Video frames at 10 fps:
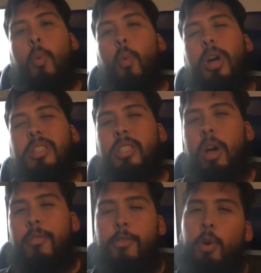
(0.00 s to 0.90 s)
what
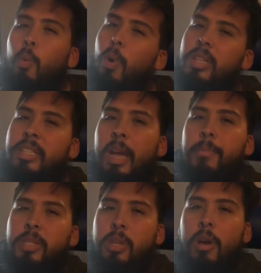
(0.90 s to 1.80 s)
software or what
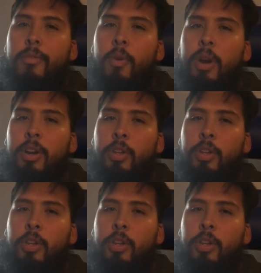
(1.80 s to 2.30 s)
type of software